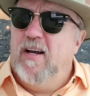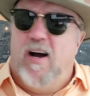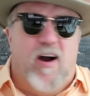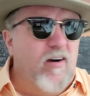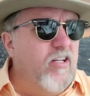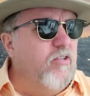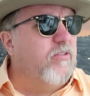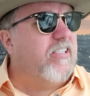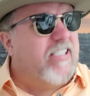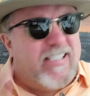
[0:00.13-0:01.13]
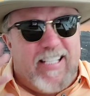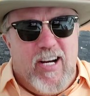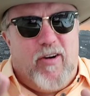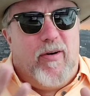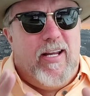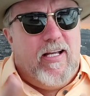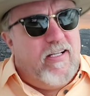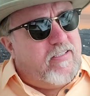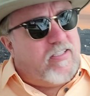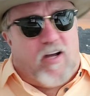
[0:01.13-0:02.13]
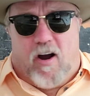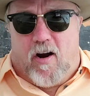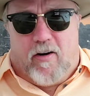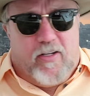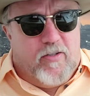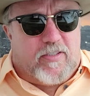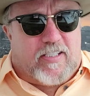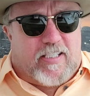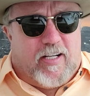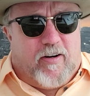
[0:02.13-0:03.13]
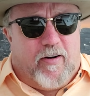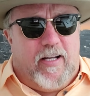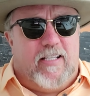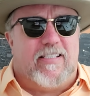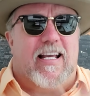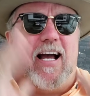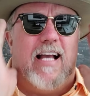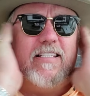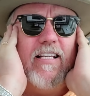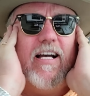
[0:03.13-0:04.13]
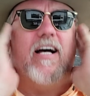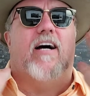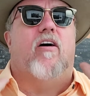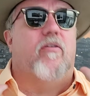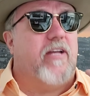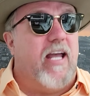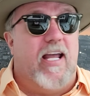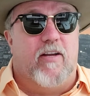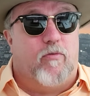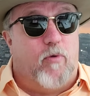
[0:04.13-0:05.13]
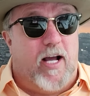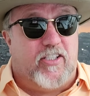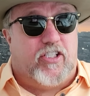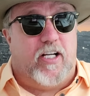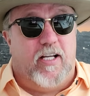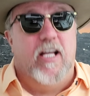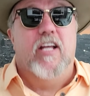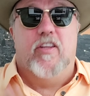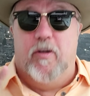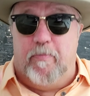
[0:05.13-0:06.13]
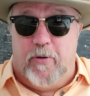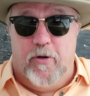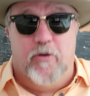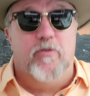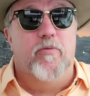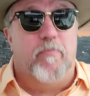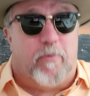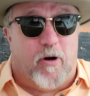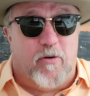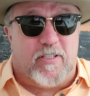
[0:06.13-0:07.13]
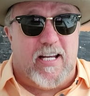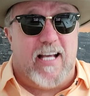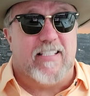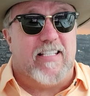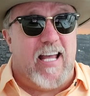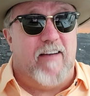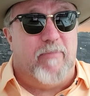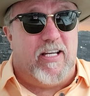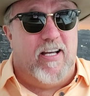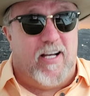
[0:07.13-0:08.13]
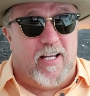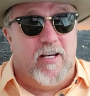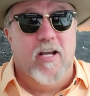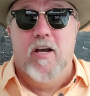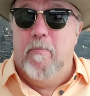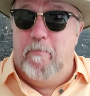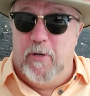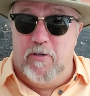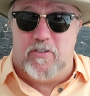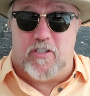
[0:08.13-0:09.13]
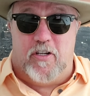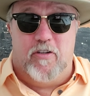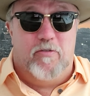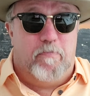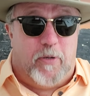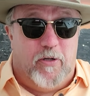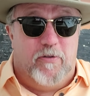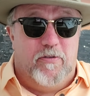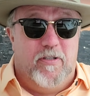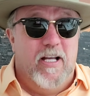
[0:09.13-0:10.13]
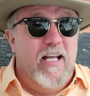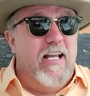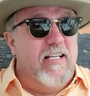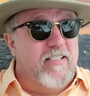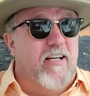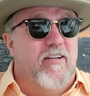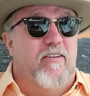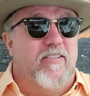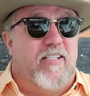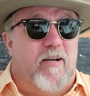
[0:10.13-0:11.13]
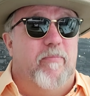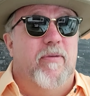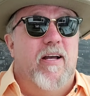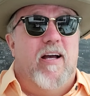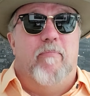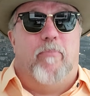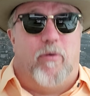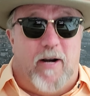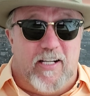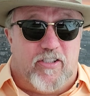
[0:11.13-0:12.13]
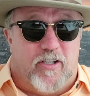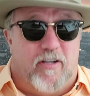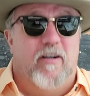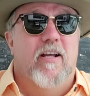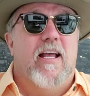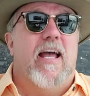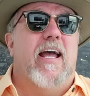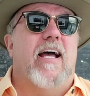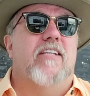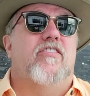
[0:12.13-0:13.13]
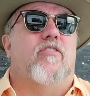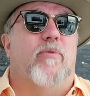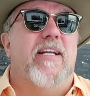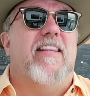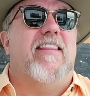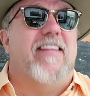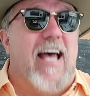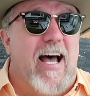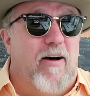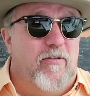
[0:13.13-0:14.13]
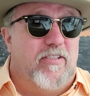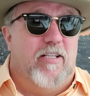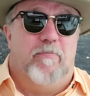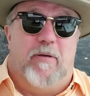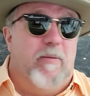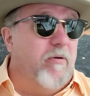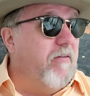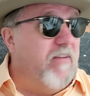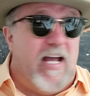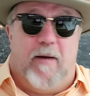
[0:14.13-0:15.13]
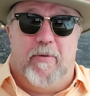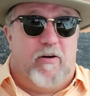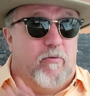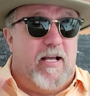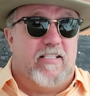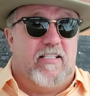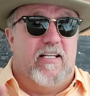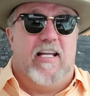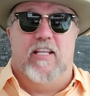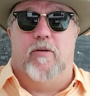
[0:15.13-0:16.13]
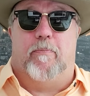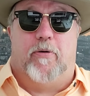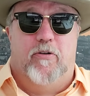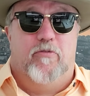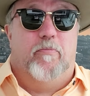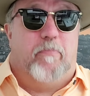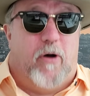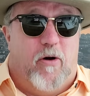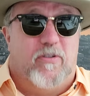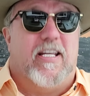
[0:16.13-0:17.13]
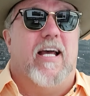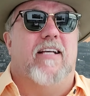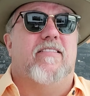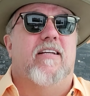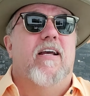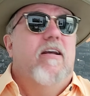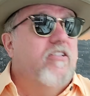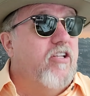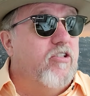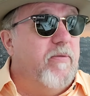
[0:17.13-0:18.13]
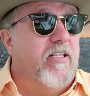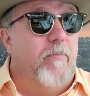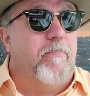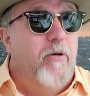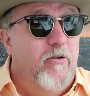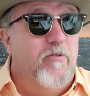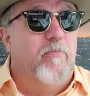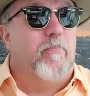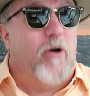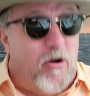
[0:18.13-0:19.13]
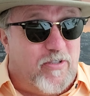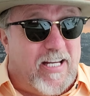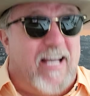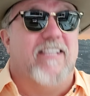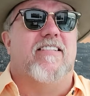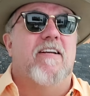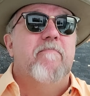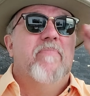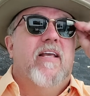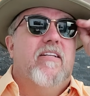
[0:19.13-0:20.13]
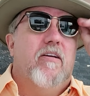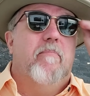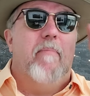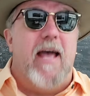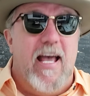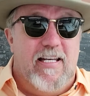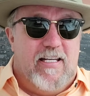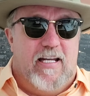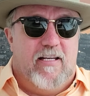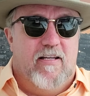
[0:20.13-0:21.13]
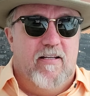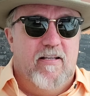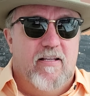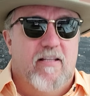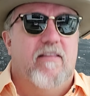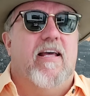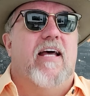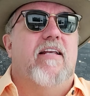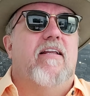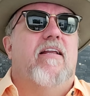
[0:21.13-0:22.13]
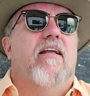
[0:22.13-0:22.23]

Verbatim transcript: Are you serious? Are you serious, guys? Uh, okay, in Russia, the Putin protests have begun. Boot scooting Putin is under some pressure as 3,000 people have now been arrested in the Putin protest, excuse me, the Putin protest demanding that